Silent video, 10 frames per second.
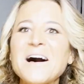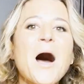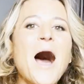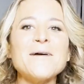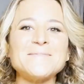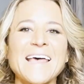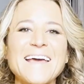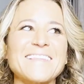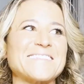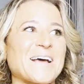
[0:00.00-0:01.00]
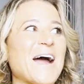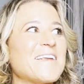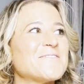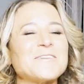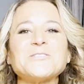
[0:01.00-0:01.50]
I'm saying this kind
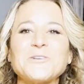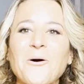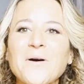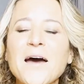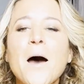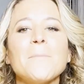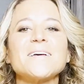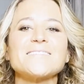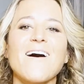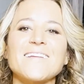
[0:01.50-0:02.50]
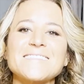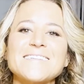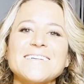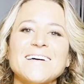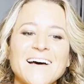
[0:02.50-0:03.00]
of as a joke because
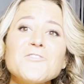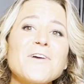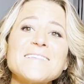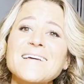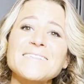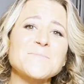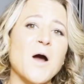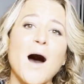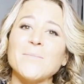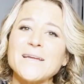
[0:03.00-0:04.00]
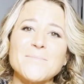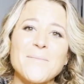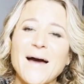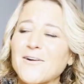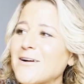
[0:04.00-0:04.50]
honestly, you guys, I got some comedy in my
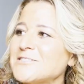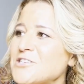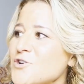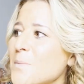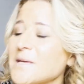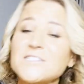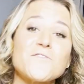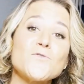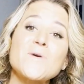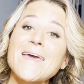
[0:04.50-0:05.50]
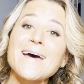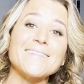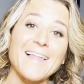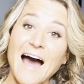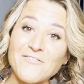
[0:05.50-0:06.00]
background too, because if you
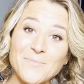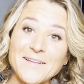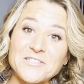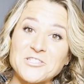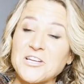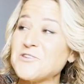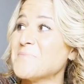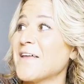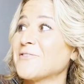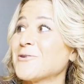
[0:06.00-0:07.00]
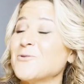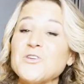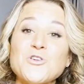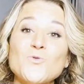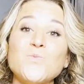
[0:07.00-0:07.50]
can't laugh about the shit you've been through,
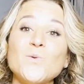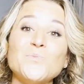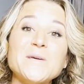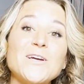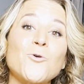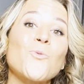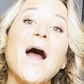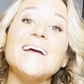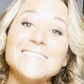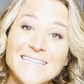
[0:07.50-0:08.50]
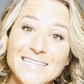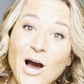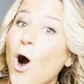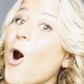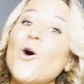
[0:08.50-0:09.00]
you will be crying
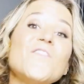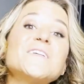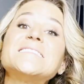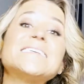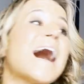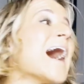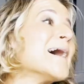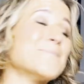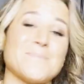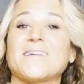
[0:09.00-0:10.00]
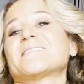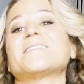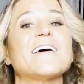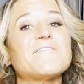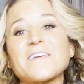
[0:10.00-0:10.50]
all the time because
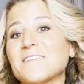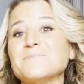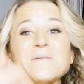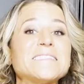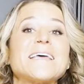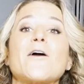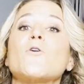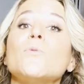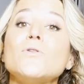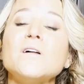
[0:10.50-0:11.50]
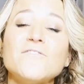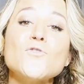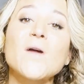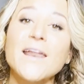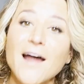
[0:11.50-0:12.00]
life can be terrible if
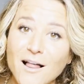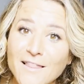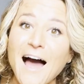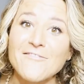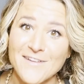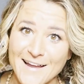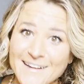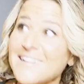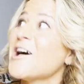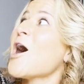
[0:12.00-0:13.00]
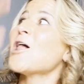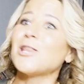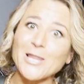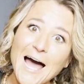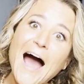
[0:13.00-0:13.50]
you cannot laugh at it.
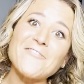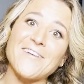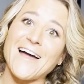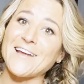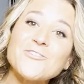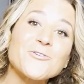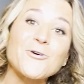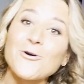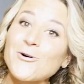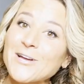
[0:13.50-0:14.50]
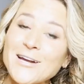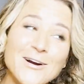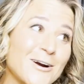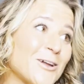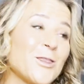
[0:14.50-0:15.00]
Laugh at it. Your girl
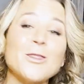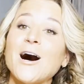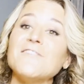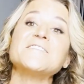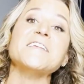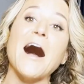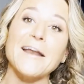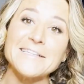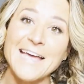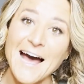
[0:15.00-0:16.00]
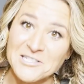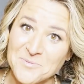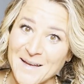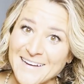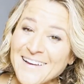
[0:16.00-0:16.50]
here loves
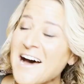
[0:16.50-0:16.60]
non-attachment.